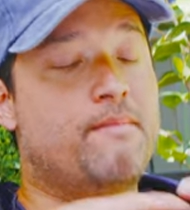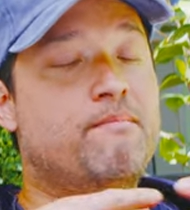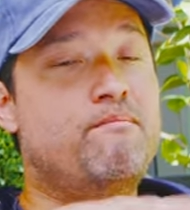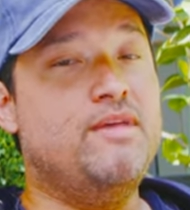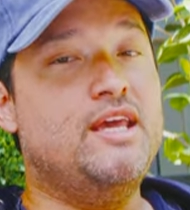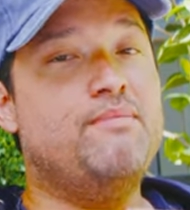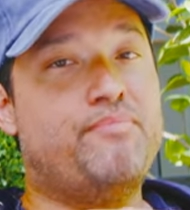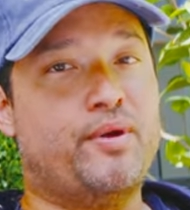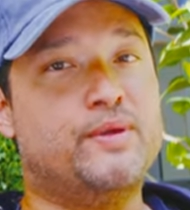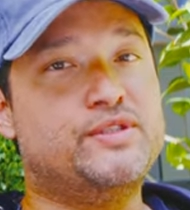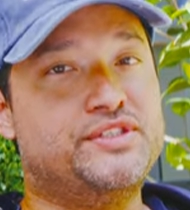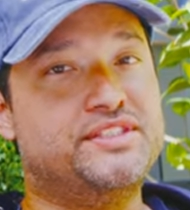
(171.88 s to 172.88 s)
Me
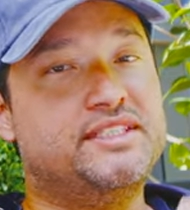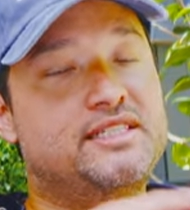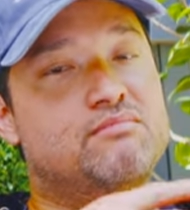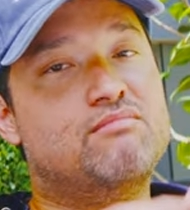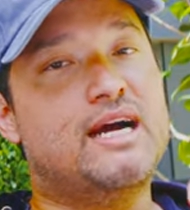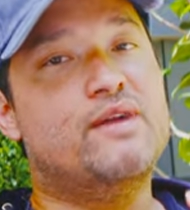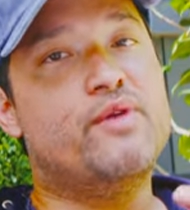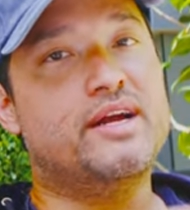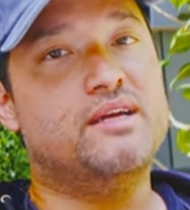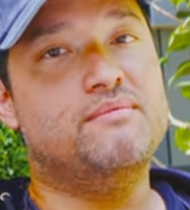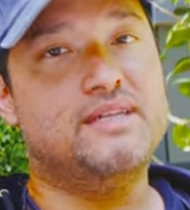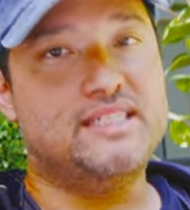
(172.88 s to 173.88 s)
personally, my
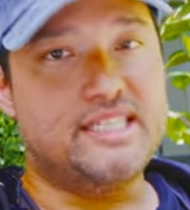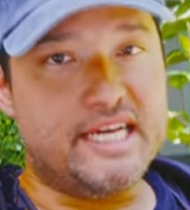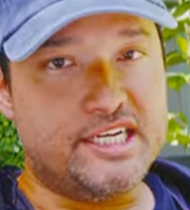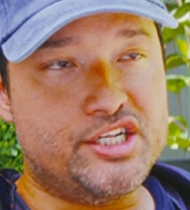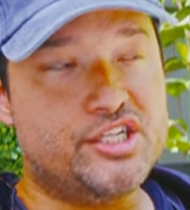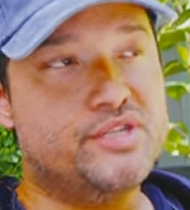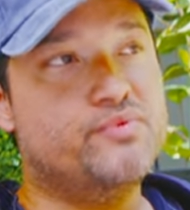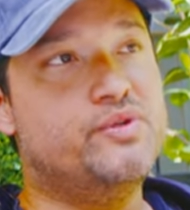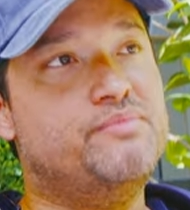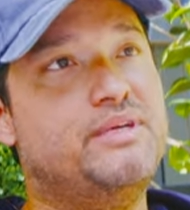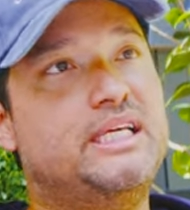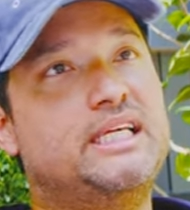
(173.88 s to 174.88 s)
recommendation
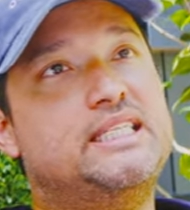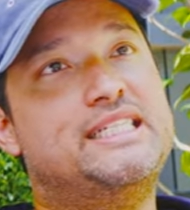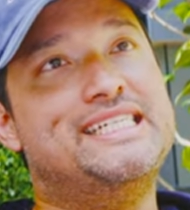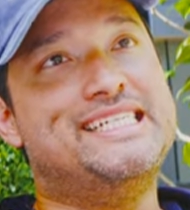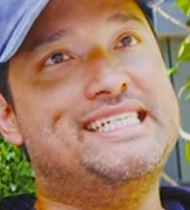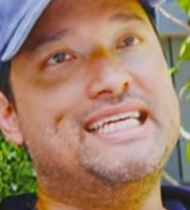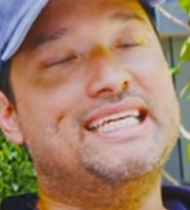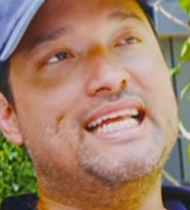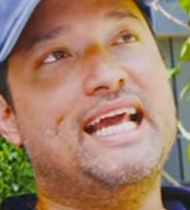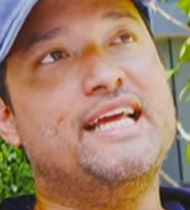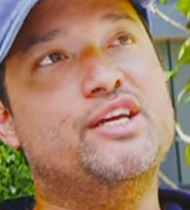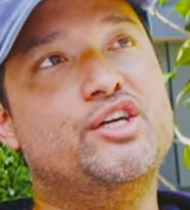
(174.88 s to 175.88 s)
would be to get
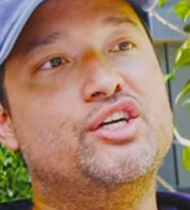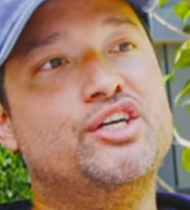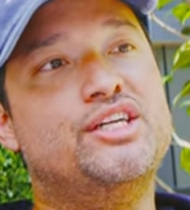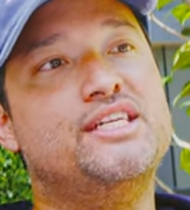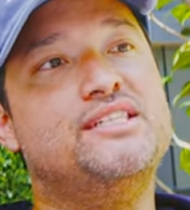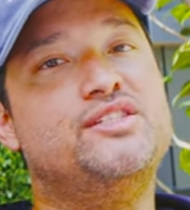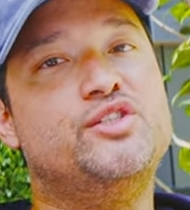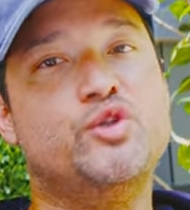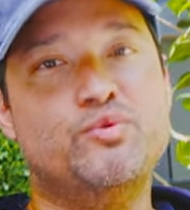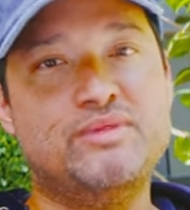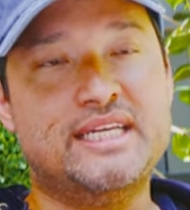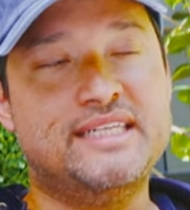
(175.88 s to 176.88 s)
a good
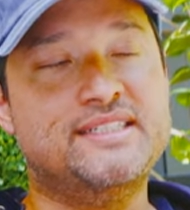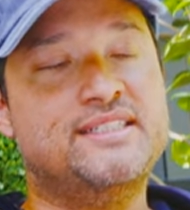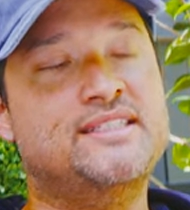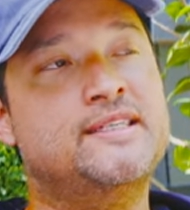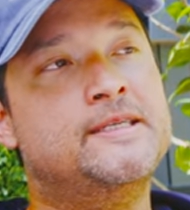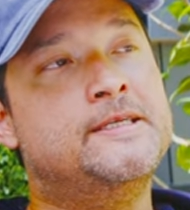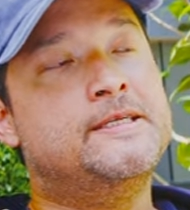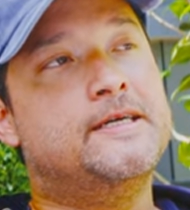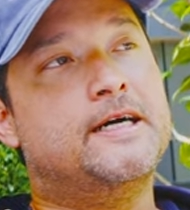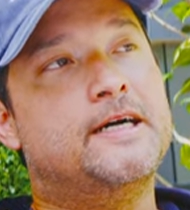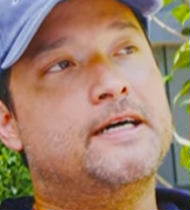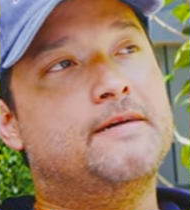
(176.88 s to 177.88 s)
zoom lens
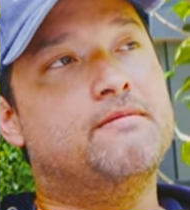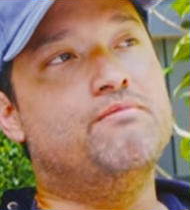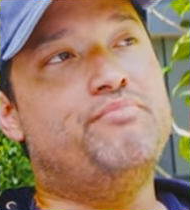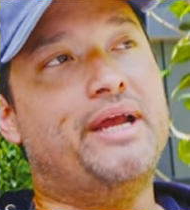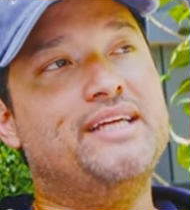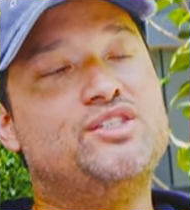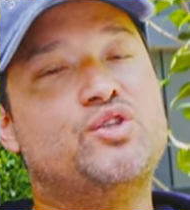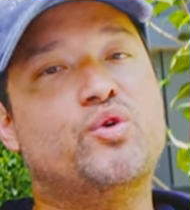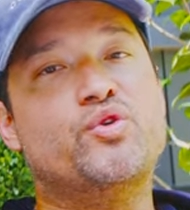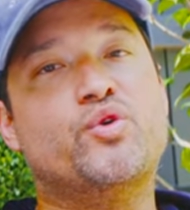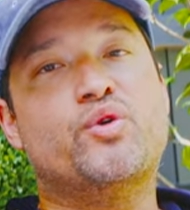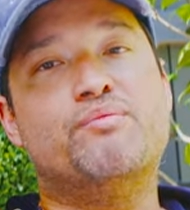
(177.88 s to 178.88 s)
um, based
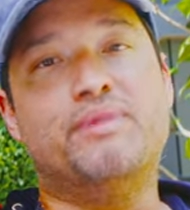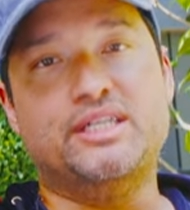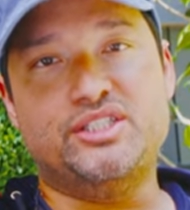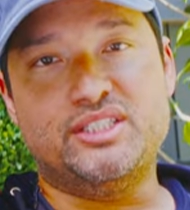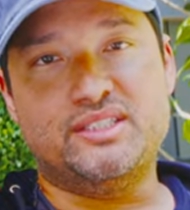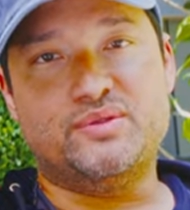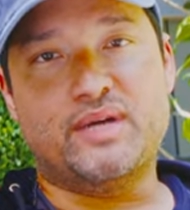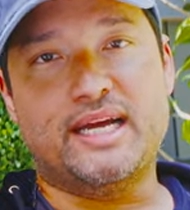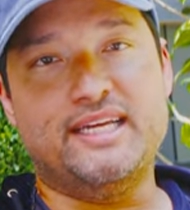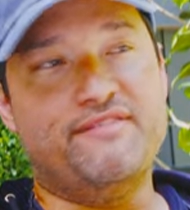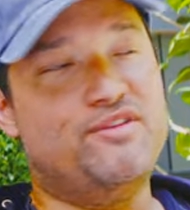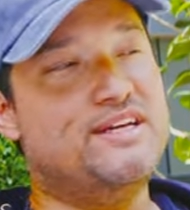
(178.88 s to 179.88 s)
on your budget,
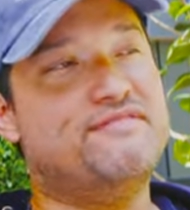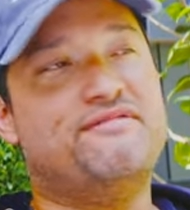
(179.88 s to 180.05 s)
right? If you have